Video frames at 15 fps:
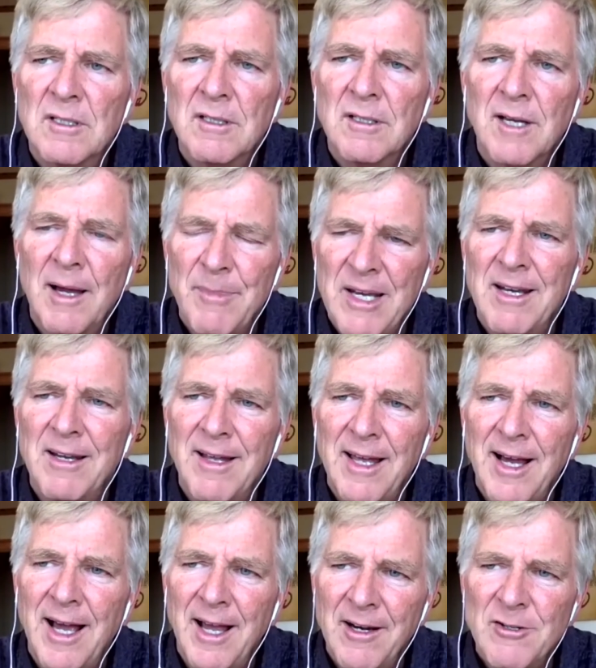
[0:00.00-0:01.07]

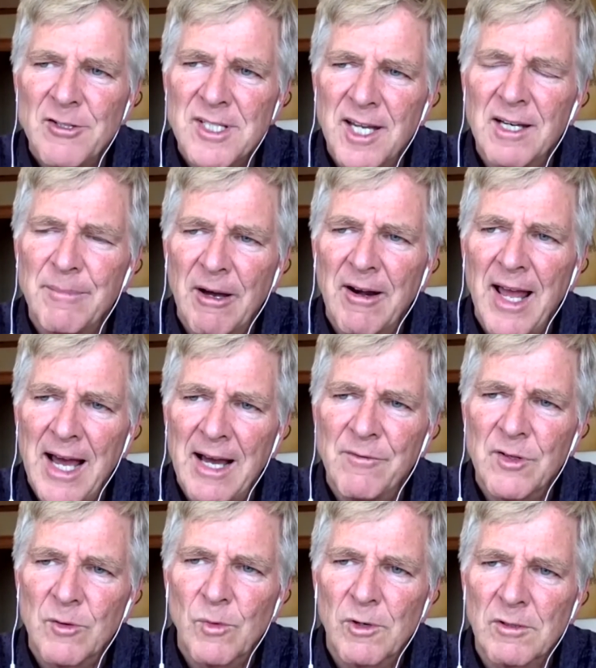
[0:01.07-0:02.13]
I understand about half
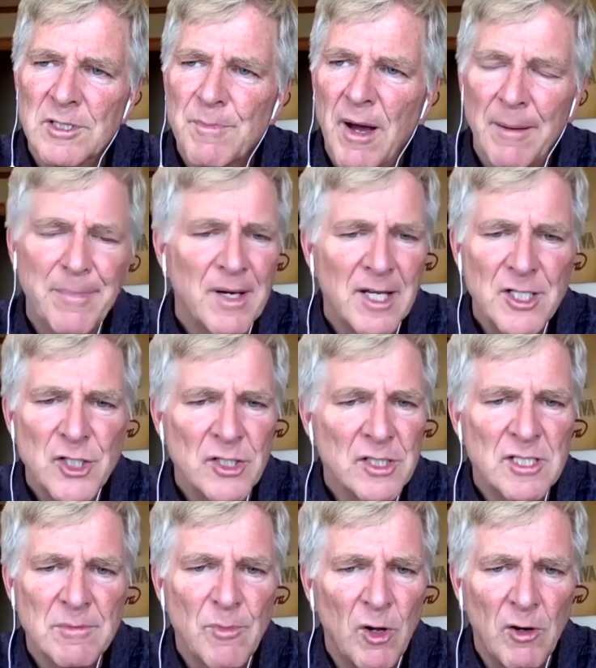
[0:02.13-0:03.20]
of the world's population
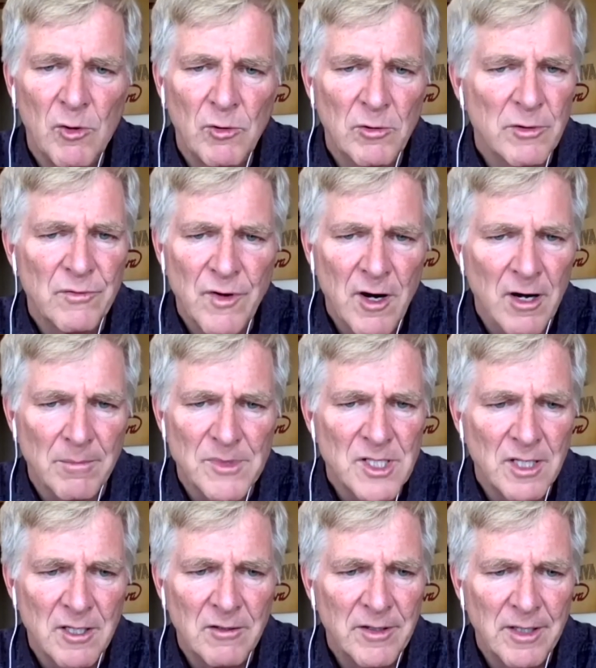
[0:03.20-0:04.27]
is smallholder farms,
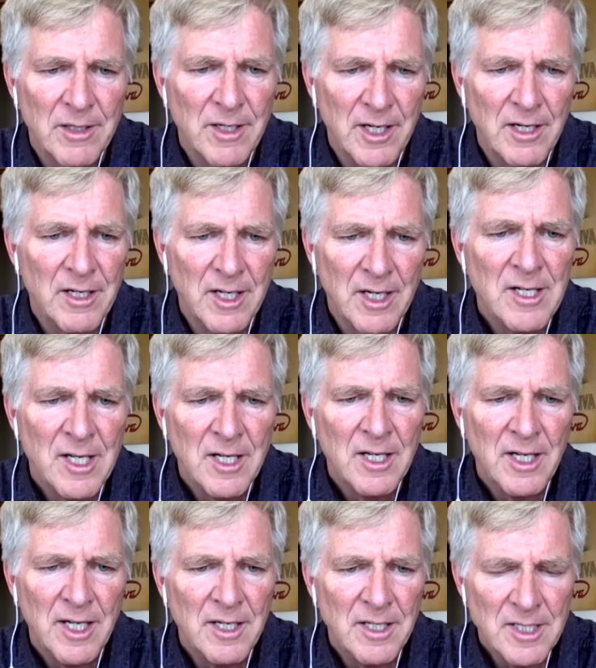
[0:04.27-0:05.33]

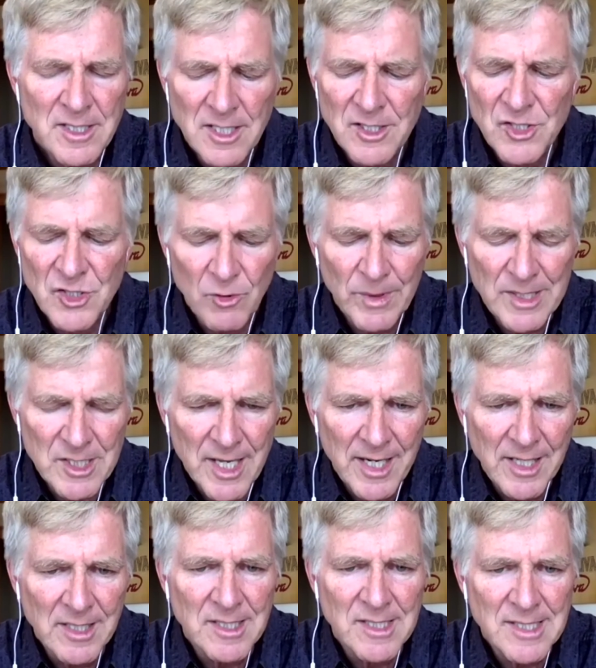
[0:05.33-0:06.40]
and this is so
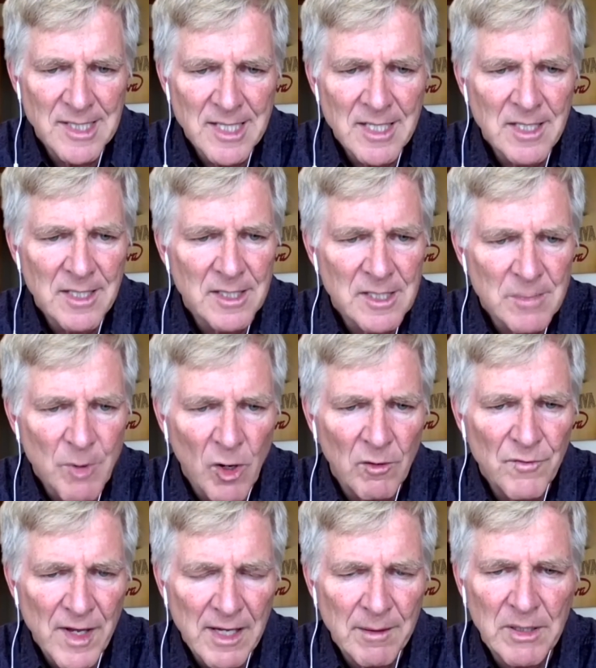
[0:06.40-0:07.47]
exciting to see the small
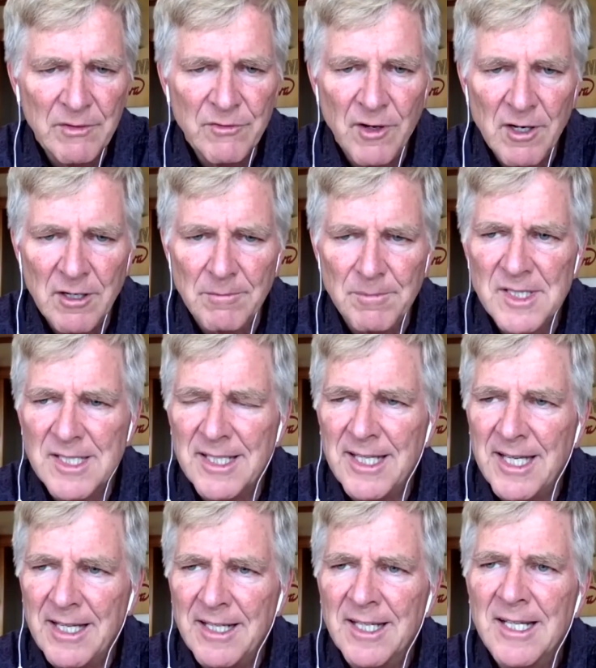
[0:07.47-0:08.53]
family farms,
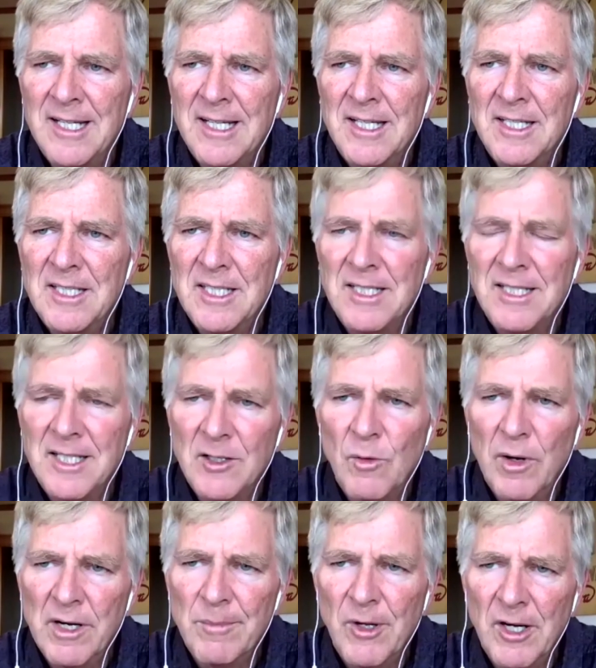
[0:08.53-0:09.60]
and in
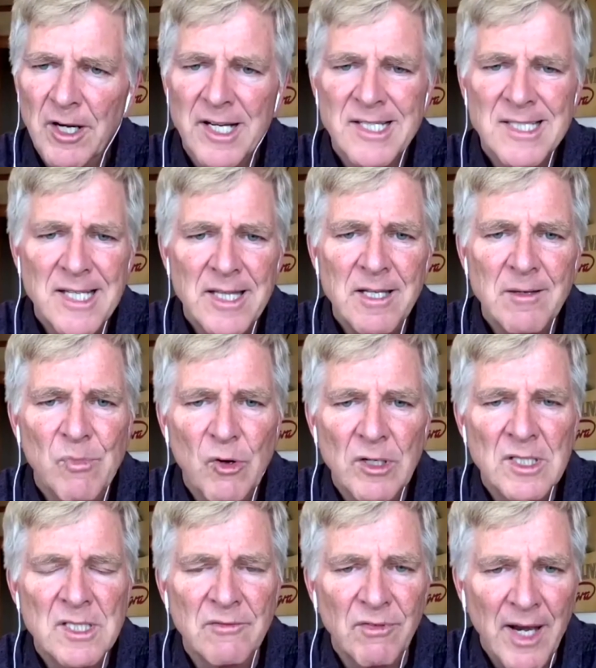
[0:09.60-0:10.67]
Guatemala to see the
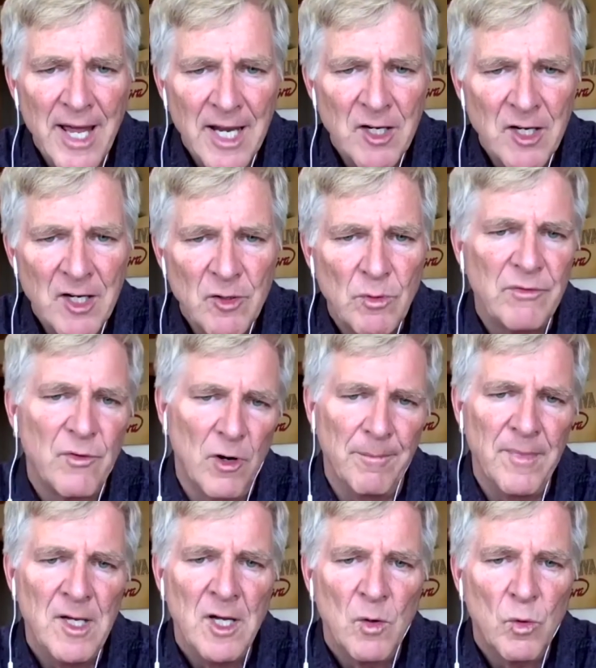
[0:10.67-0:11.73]
importance of land
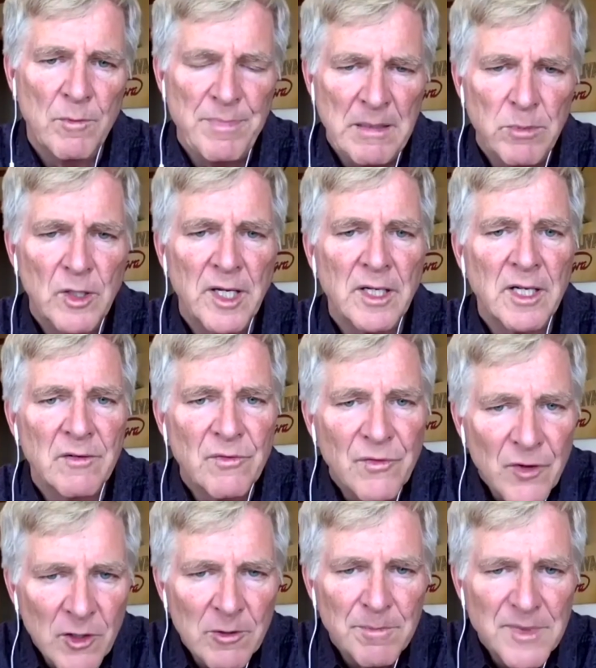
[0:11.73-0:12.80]
reform, where people can get
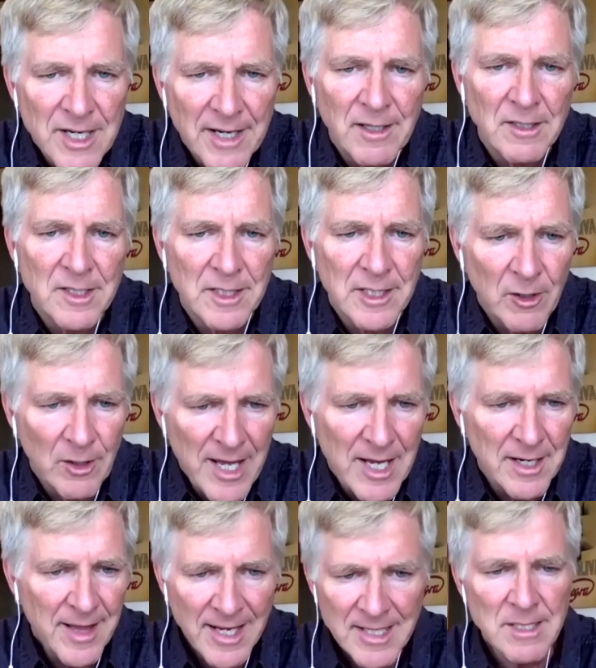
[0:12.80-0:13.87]
firm title to their
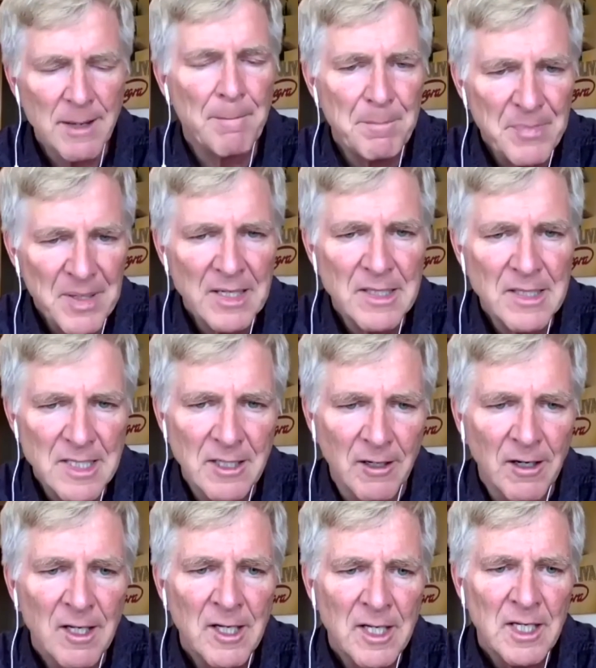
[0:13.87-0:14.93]
land. That's a big deal.